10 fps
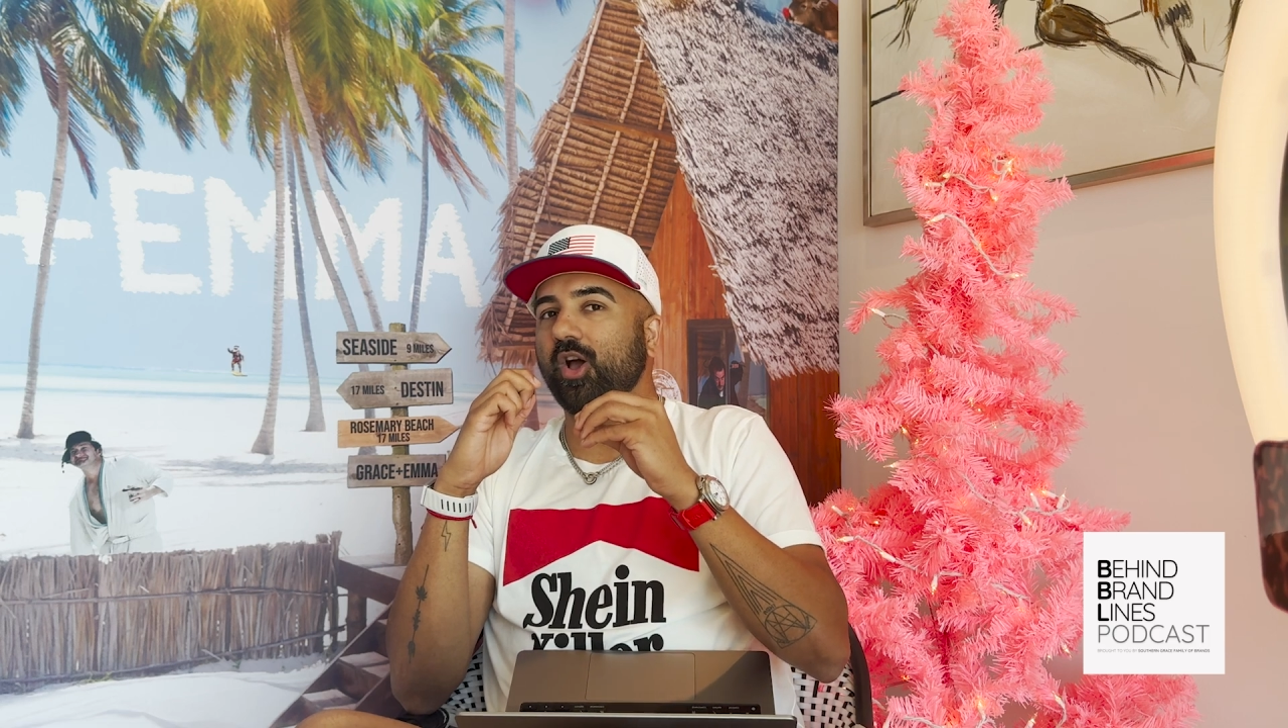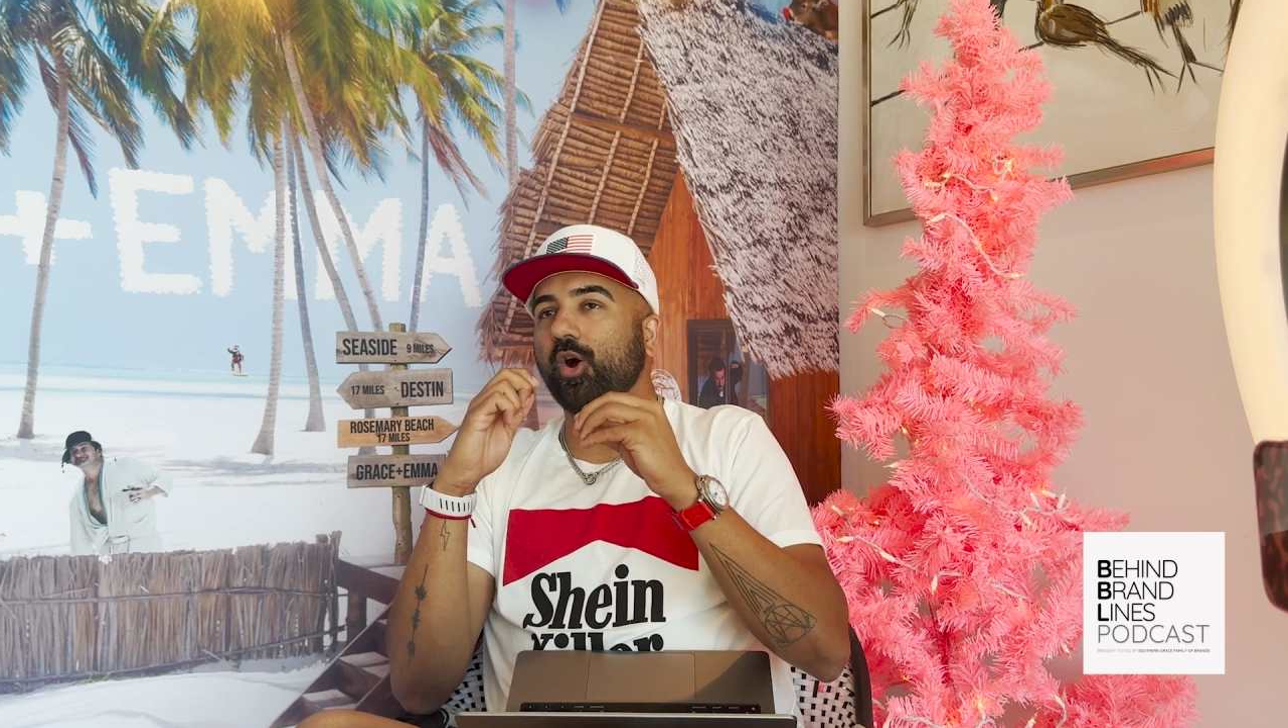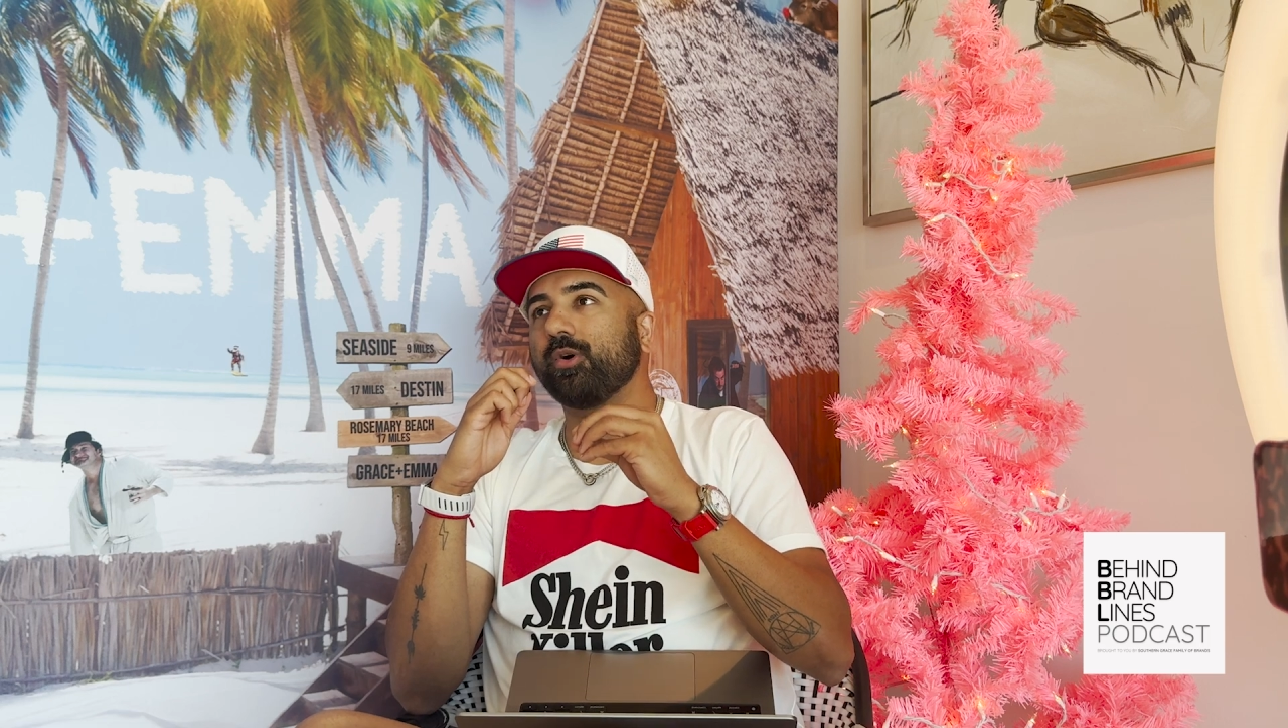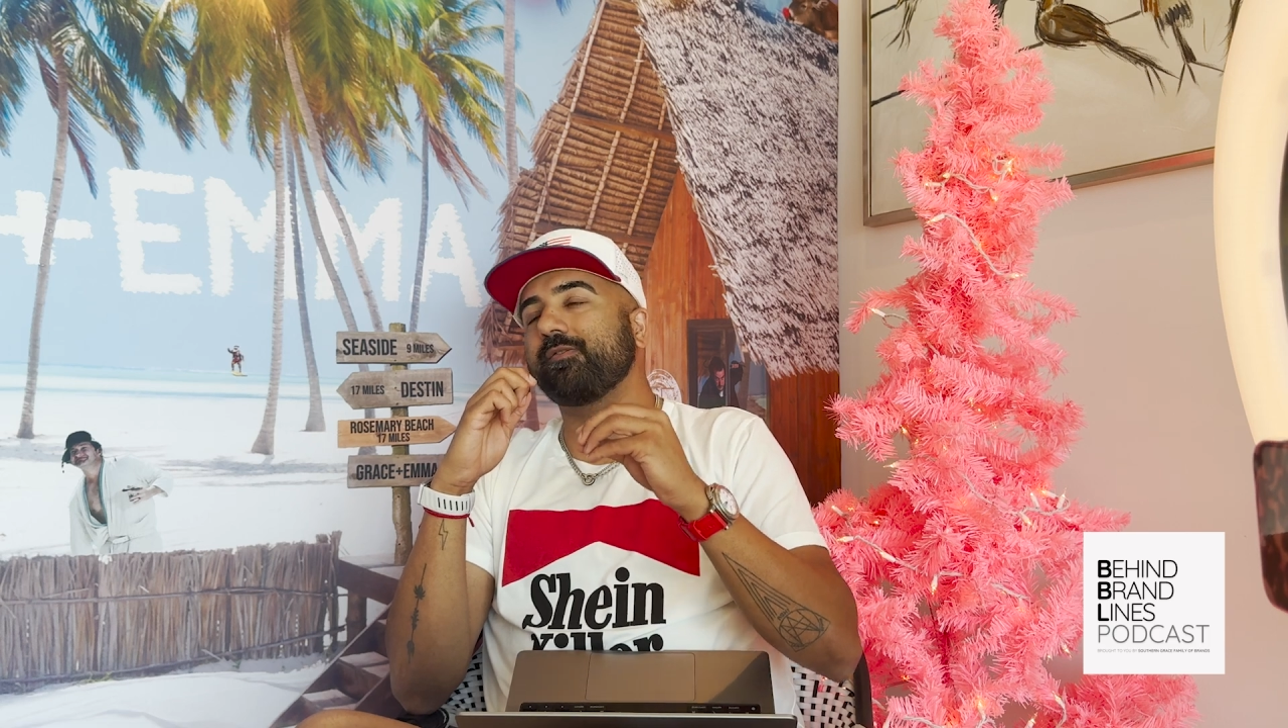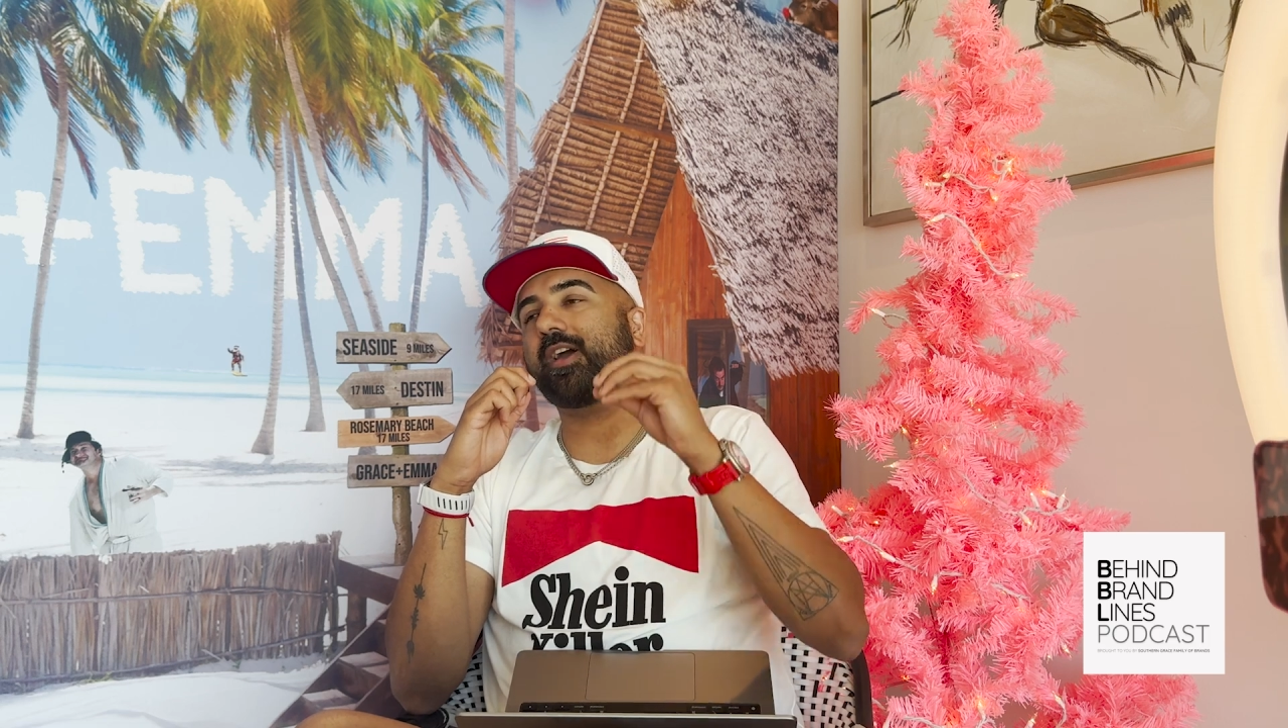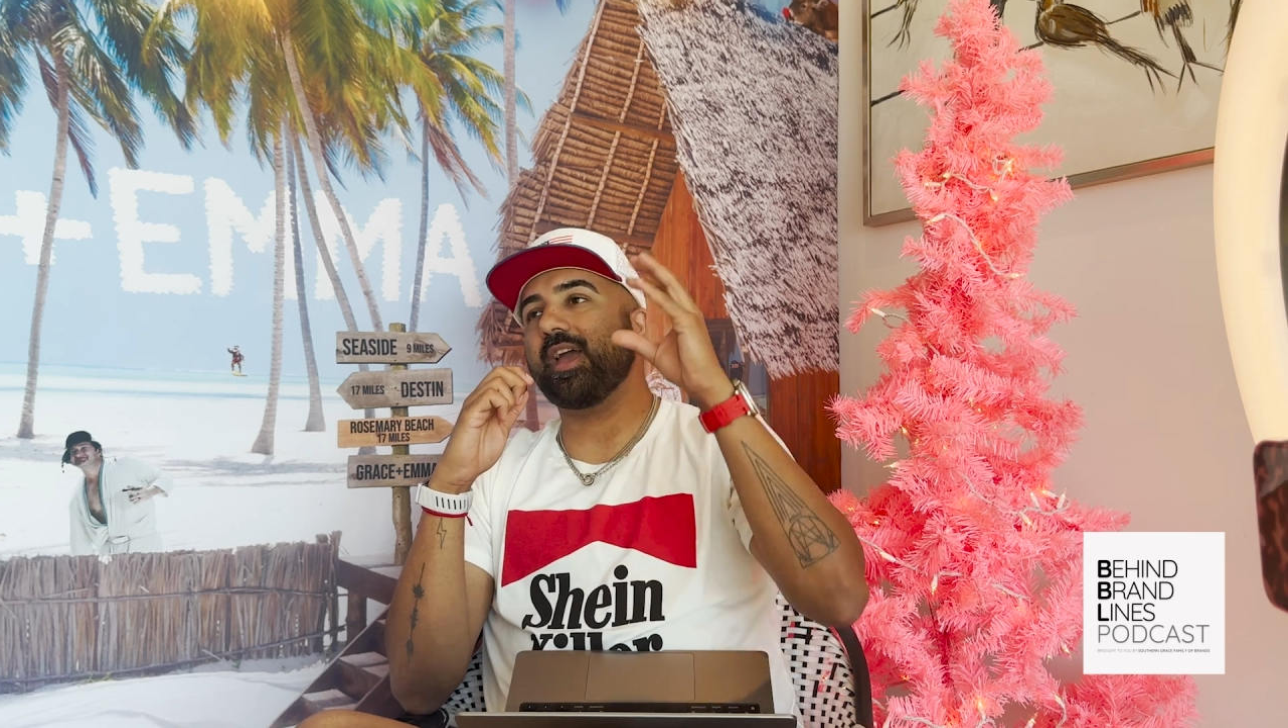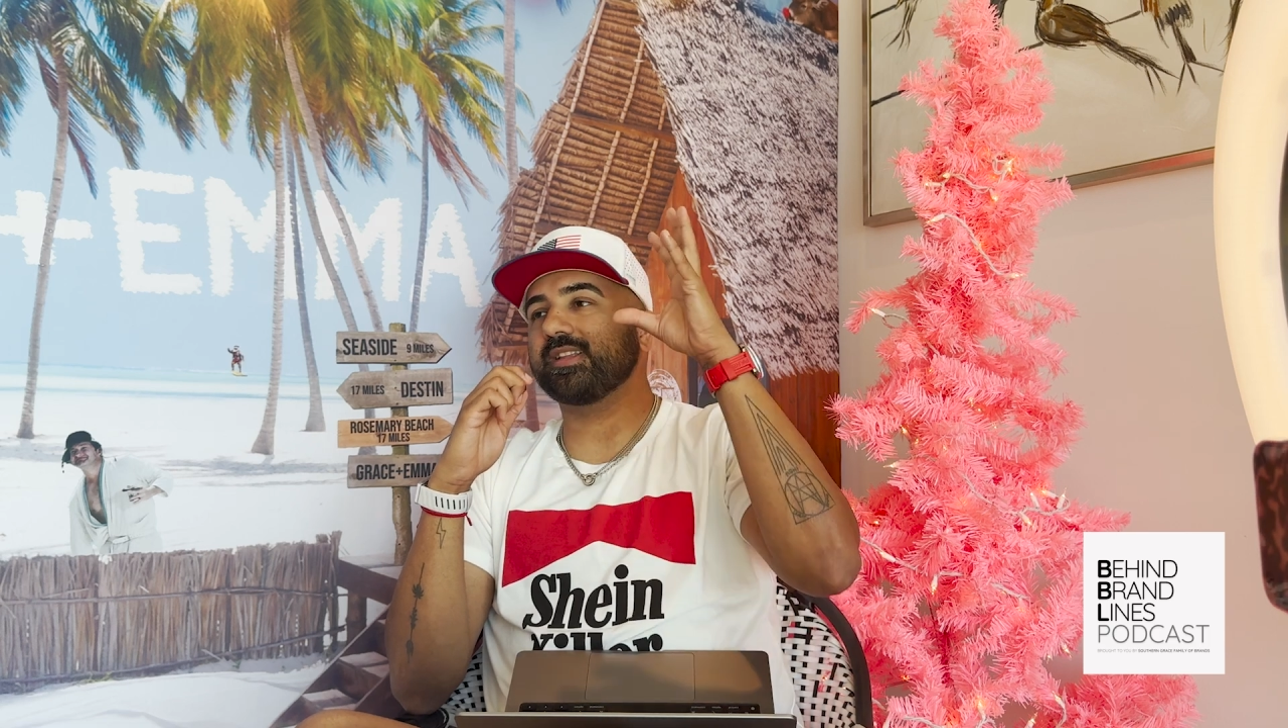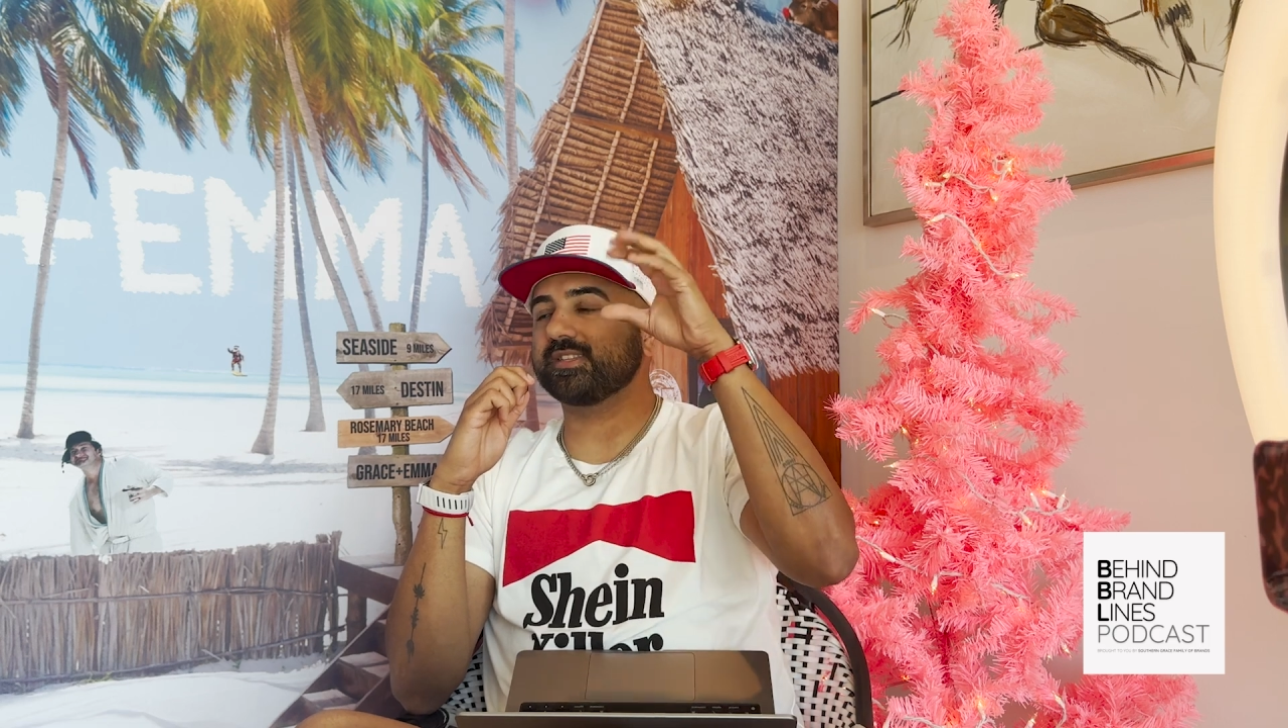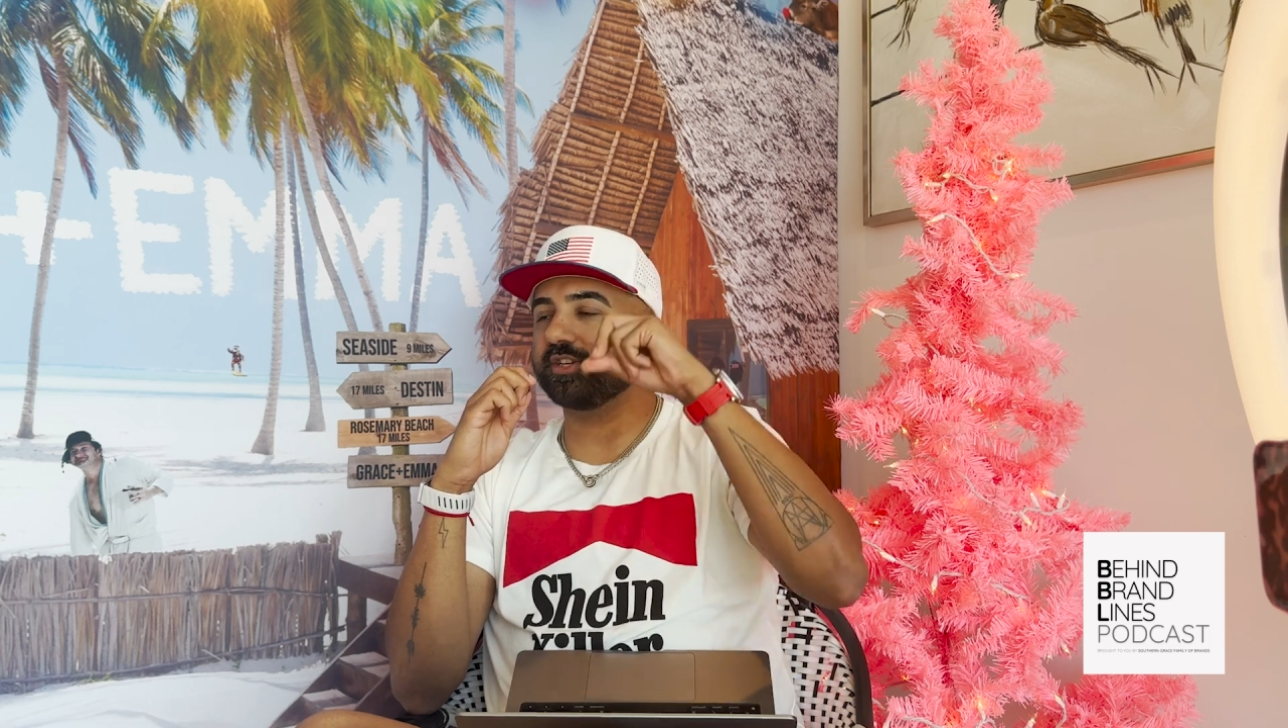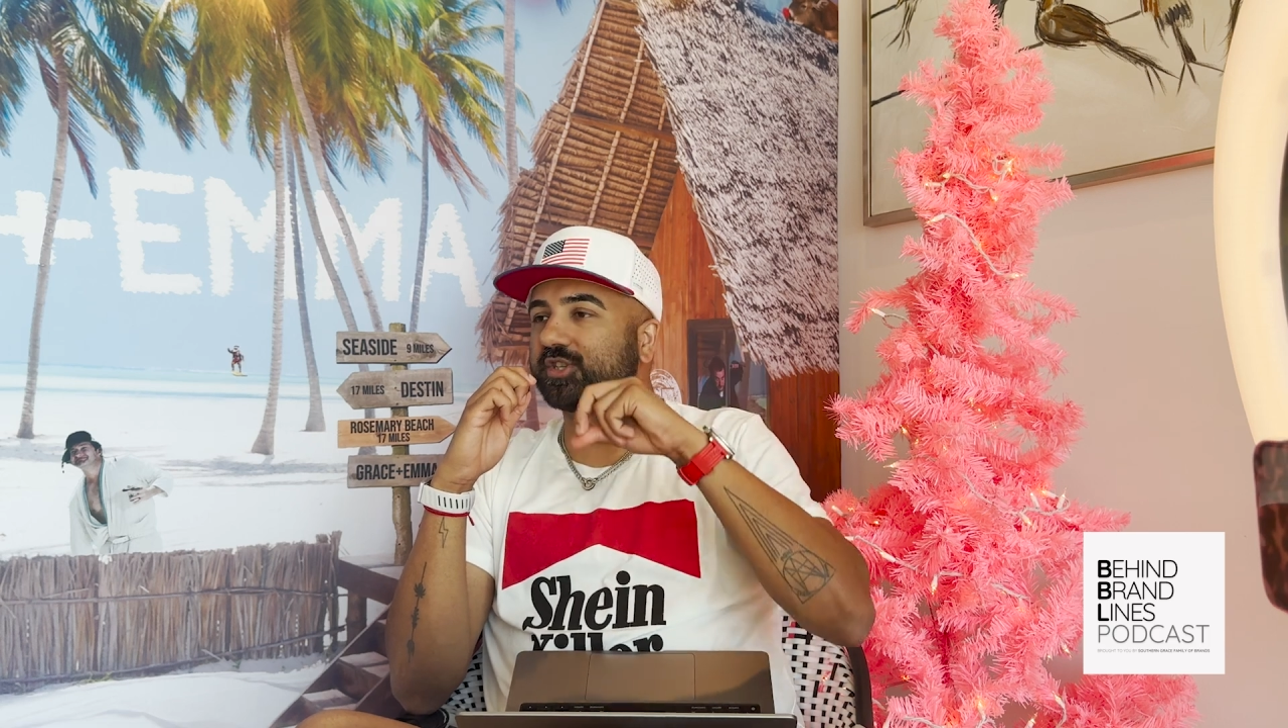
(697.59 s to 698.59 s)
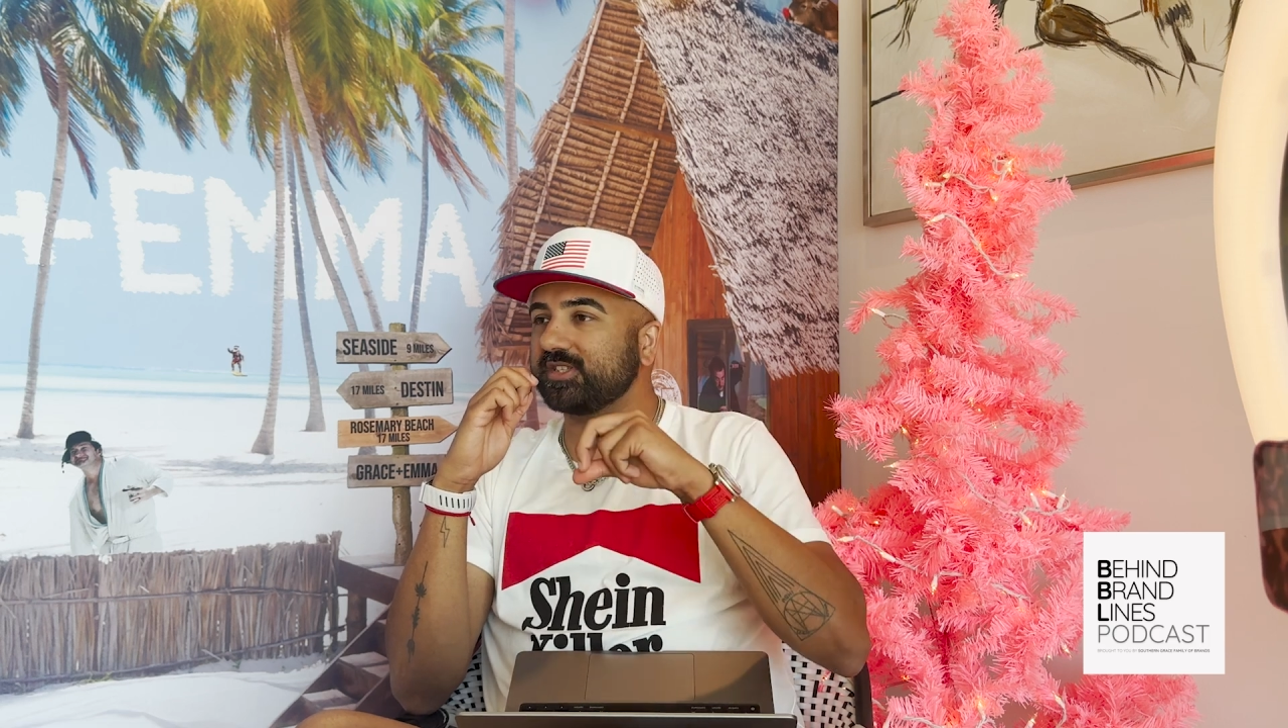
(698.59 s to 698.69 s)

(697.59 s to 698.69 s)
oh, if I had such